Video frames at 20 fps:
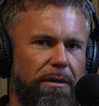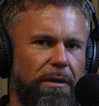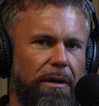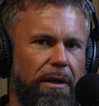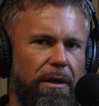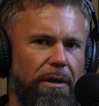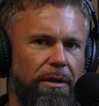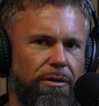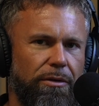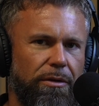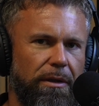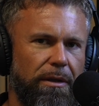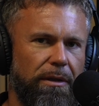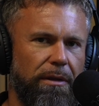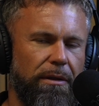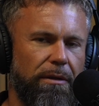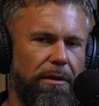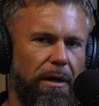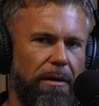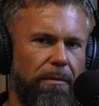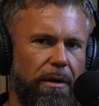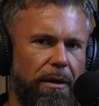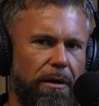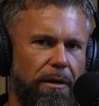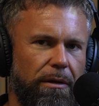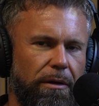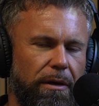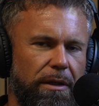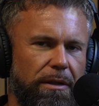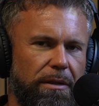to treat a
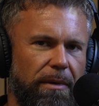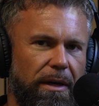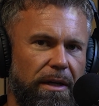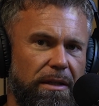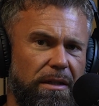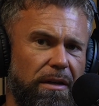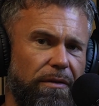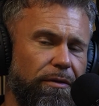crazy mess.